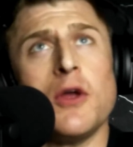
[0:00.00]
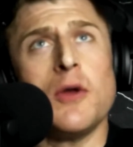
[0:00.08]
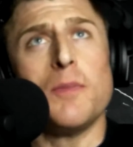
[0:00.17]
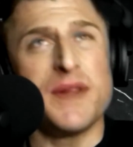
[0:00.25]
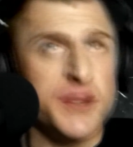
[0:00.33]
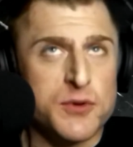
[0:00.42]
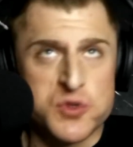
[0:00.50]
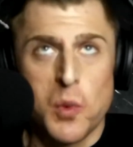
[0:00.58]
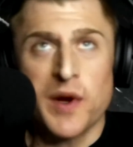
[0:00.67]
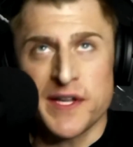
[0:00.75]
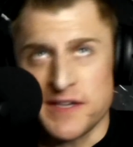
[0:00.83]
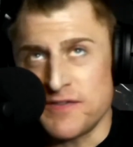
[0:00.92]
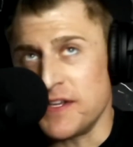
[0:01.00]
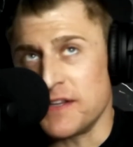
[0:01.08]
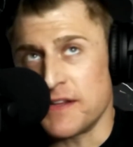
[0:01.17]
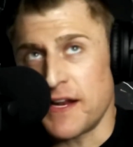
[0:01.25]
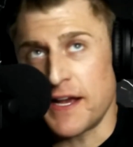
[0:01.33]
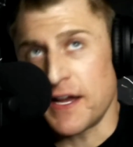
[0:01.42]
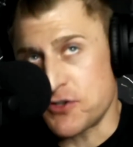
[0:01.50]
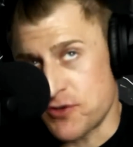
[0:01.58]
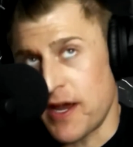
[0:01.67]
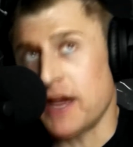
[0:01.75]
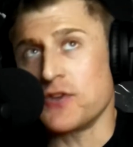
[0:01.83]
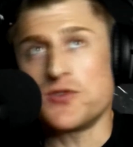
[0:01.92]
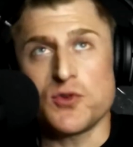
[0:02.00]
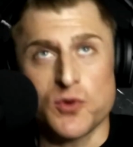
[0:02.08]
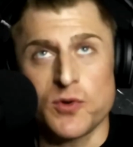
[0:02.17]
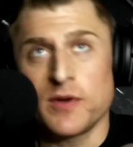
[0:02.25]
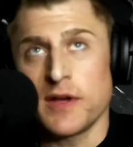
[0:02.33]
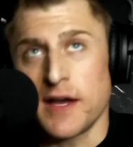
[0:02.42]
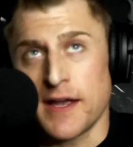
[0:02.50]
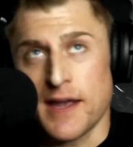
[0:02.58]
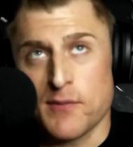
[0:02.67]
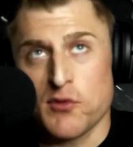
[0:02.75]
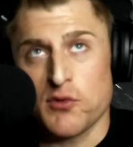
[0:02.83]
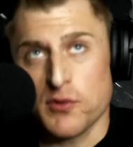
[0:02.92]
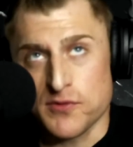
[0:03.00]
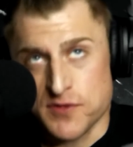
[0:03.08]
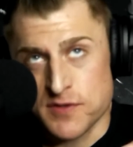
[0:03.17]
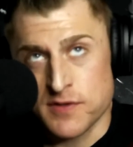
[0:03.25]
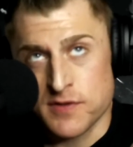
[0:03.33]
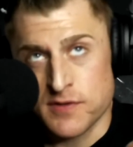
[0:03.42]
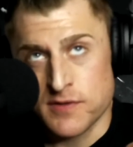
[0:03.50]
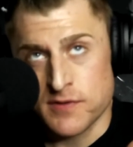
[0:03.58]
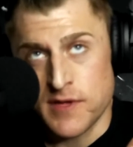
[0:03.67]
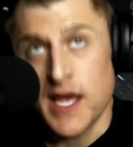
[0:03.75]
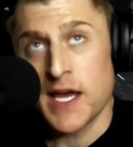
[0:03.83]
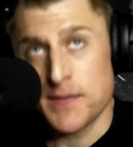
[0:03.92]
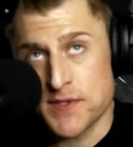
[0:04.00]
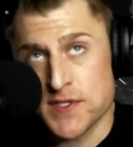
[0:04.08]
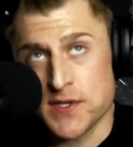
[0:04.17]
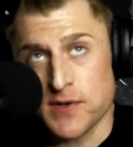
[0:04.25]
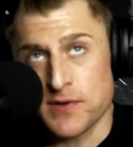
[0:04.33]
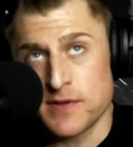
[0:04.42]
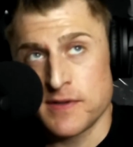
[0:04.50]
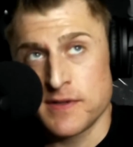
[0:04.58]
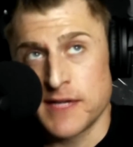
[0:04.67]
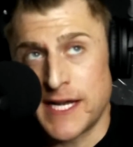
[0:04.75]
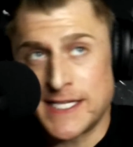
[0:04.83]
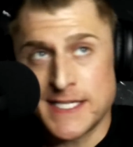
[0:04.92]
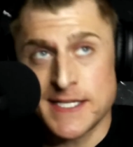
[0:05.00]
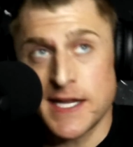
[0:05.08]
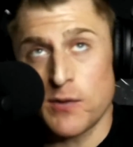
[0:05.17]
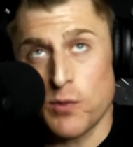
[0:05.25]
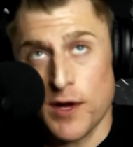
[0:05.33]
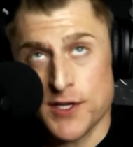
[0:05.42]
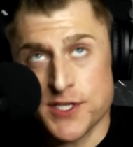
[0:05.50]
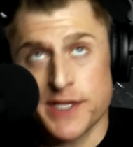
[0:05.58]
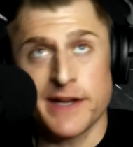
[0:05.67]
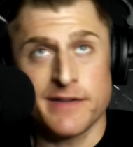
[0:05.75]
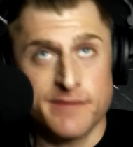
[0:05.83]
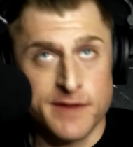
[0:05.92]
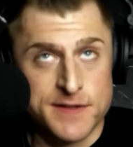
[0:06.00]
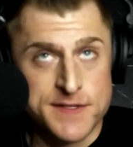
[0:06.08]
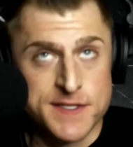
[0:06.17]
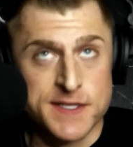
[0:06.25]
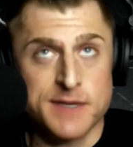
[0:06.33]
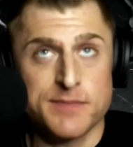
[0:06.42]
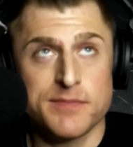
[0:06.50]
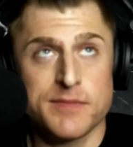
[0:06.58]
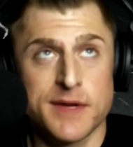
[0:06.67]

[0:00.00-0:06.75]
But there was one evening that I got dragged to a Game of Thrones episode. I did not watch it, and I fell asleep.